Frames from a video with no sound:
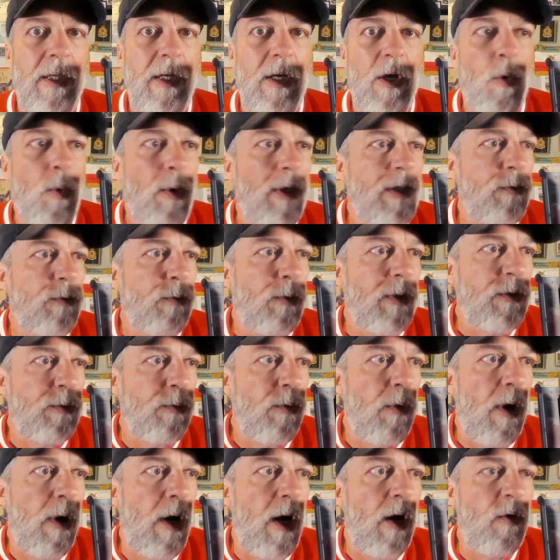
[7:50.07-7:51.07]
What's
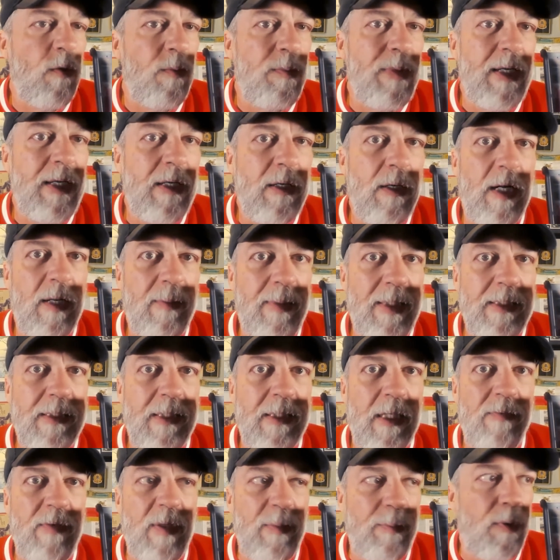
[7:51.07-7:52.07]
wrong with me calling
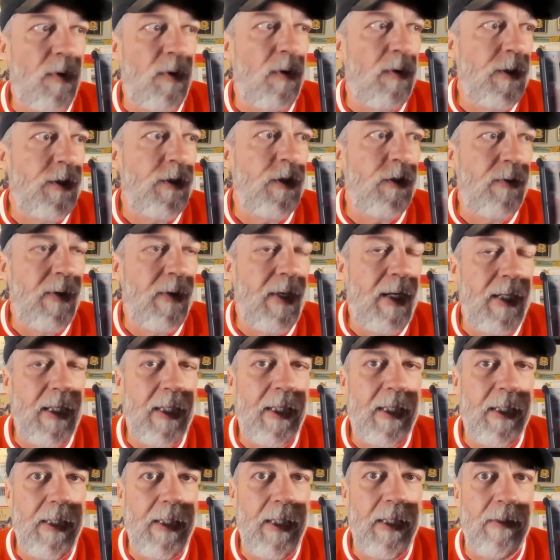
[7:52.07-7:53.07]
myself a Polish Ukrainian
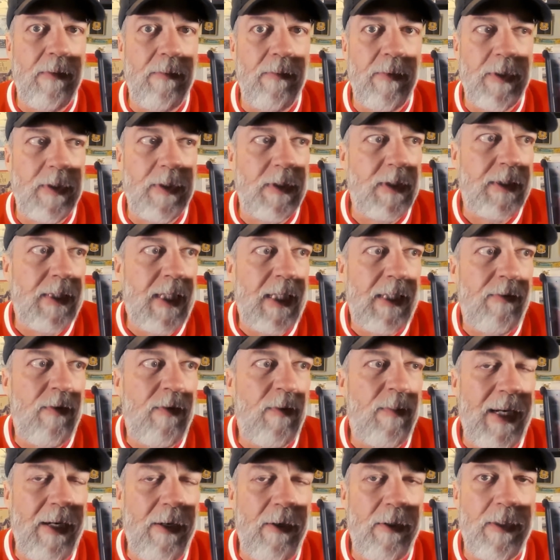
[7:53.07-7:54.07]
Canadian, which is exactly what
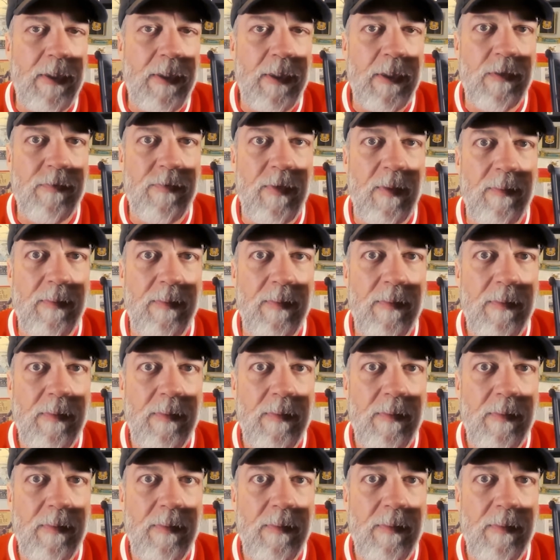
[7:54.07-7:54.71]
my heritage is from?